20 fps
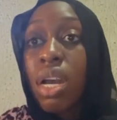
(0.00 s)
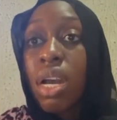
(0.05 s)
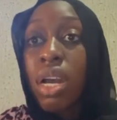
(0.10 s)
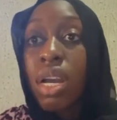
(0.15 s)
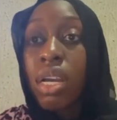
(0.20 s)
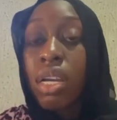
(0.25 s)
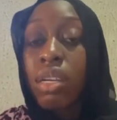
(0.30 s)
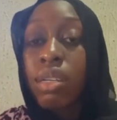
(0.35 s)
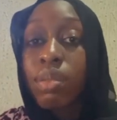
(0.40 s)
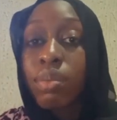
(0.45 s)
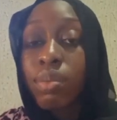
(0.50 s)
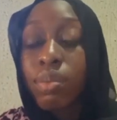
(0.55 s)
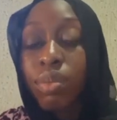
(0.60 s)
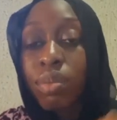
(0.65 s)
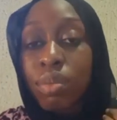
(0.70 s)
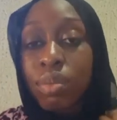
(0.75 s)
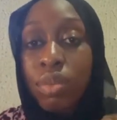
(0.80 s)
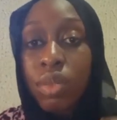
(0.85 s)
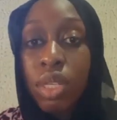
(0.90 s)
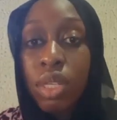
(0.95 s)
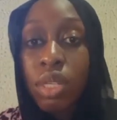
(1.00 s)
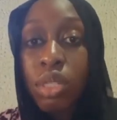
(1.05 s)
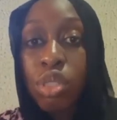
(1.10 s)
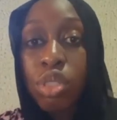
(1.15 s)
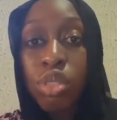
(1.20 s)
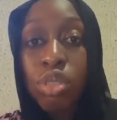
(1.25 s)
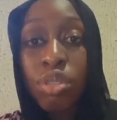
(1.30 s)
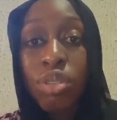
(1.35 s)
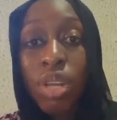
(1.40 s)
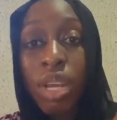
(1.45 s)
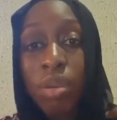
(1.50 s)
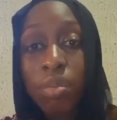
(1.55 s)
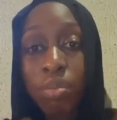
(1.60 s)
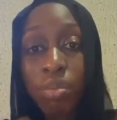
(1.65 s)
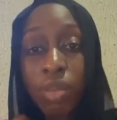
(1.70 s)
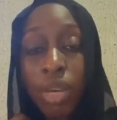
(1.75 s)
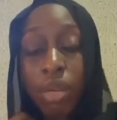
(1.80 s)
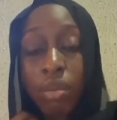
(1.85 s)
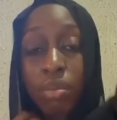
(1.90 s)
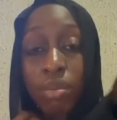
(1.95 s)

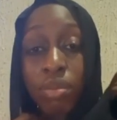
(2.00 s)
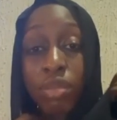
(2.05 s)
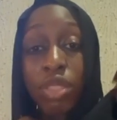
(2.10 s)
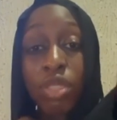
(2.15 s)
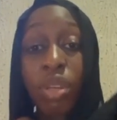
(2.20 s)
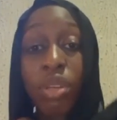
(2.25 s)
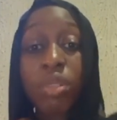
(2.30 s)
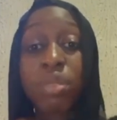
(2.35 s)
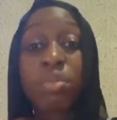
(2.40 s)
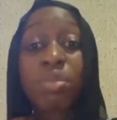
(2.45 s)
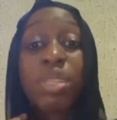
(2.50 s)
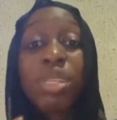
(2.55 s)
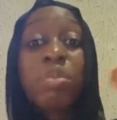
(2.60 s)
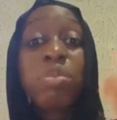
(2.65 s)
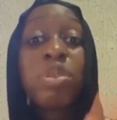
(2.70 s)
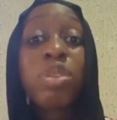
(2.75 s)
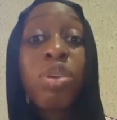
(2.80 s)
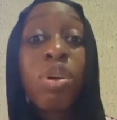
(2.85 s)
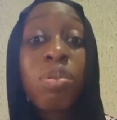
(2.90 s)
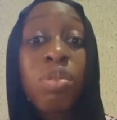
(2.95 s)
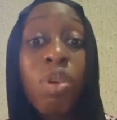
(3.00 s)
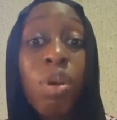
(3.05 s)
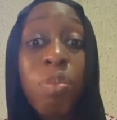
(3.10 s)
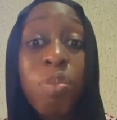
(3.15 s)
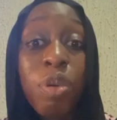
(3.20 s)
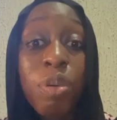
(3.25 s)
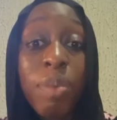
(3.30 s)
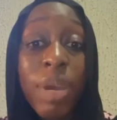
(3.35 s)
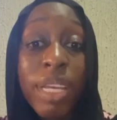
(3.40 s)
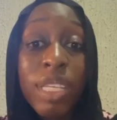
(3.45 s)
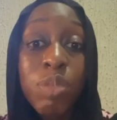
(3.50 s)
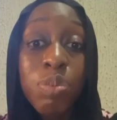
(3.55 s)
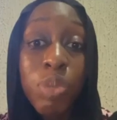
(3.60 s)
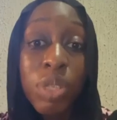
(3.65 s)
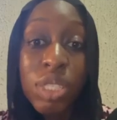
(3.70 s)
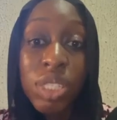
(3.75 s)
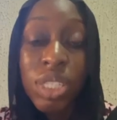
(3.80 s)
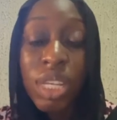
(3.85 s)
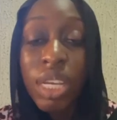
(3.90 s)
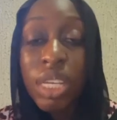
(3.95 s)
immunocompromised
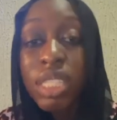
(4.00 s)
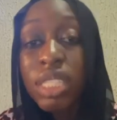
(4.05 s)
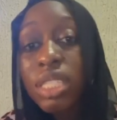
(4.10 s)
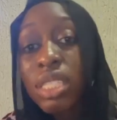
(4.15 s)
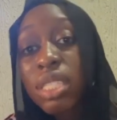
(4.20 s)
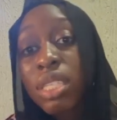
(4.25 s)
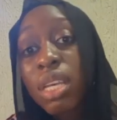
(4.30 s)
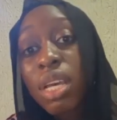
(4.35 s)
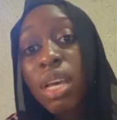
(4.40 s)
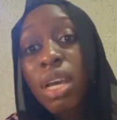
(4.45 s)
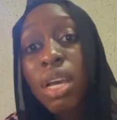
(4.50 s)
patients,